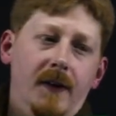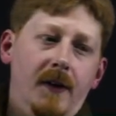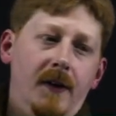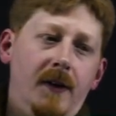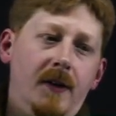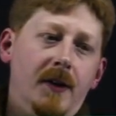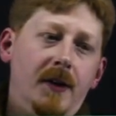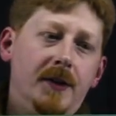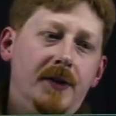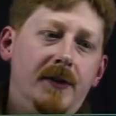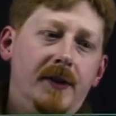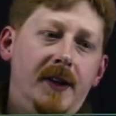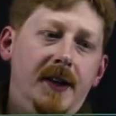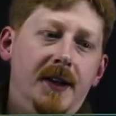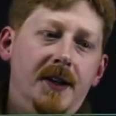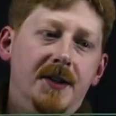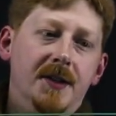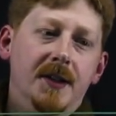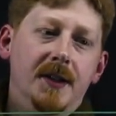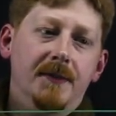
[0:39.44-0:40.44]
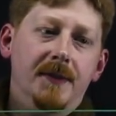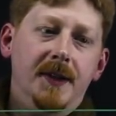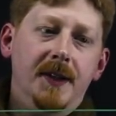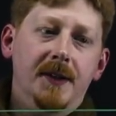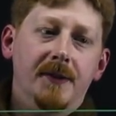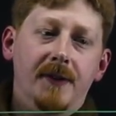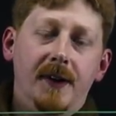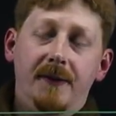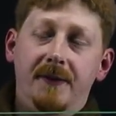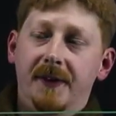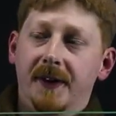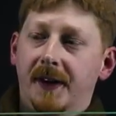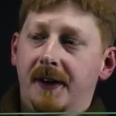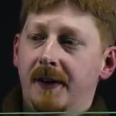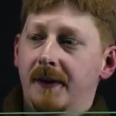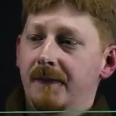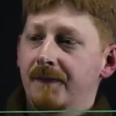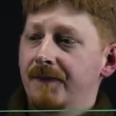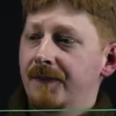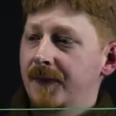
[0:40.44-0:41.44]
all your HTTP traffic
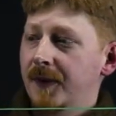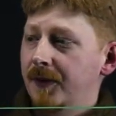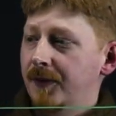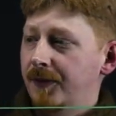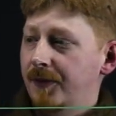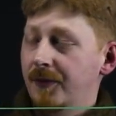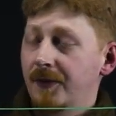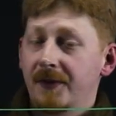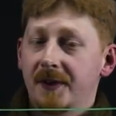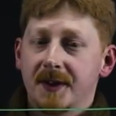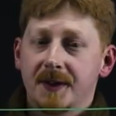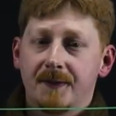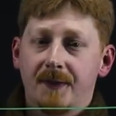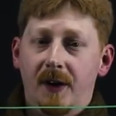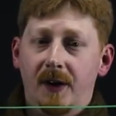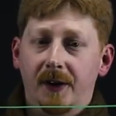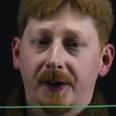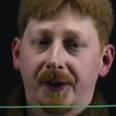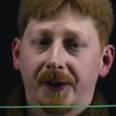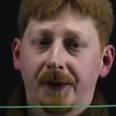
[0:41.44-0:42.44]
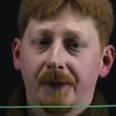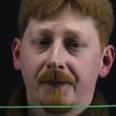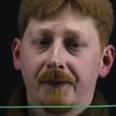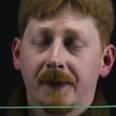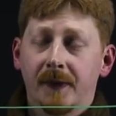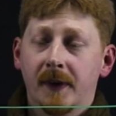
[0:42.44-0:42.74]
through this box.